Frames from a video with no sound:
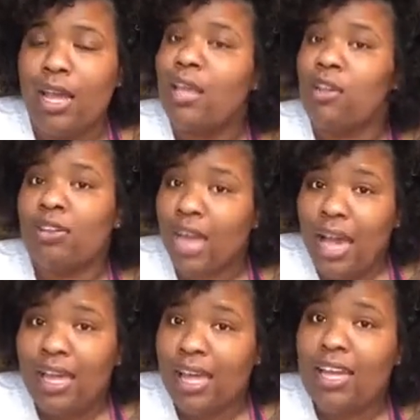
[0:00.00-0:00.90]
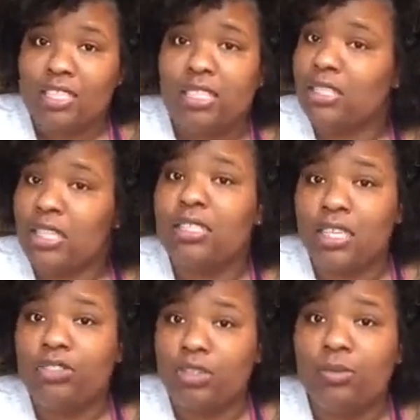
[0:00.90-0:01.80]
and your diet actually does
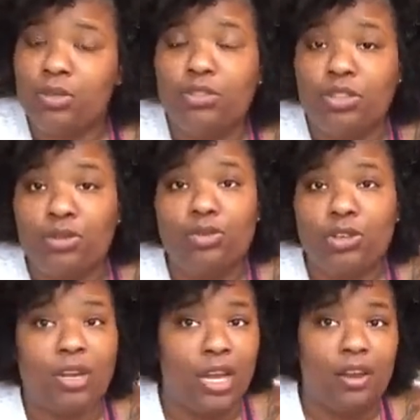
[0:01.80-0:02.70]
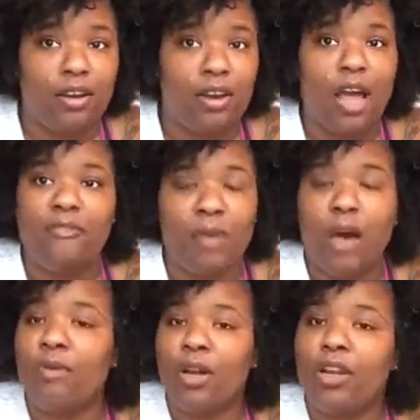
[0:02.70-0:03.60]
contribute to your hair,
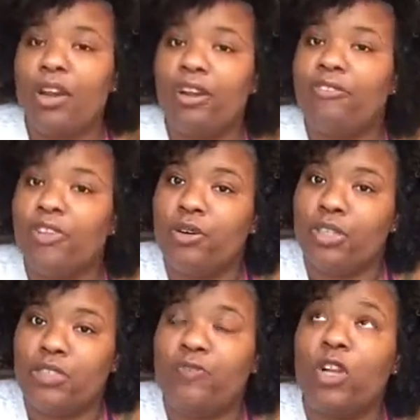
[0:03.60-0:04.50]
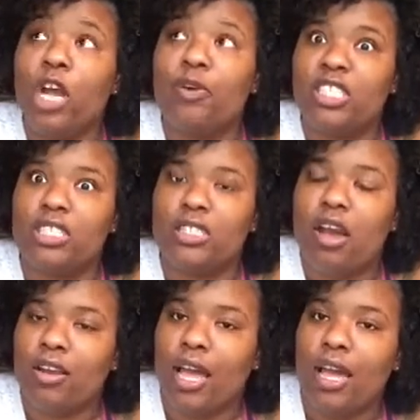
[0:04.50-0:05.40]
how well your hair flourishes
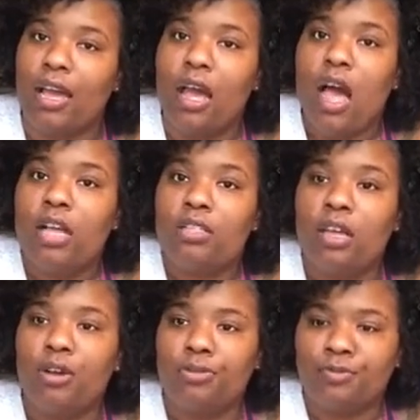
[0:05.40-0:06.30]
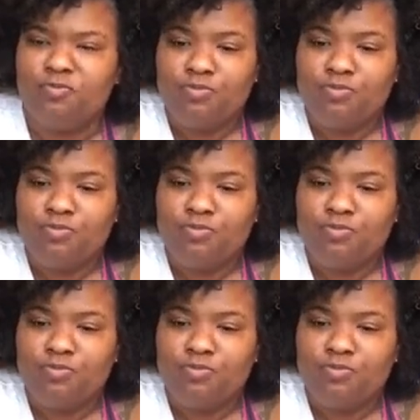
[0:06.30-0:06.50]
or not. So,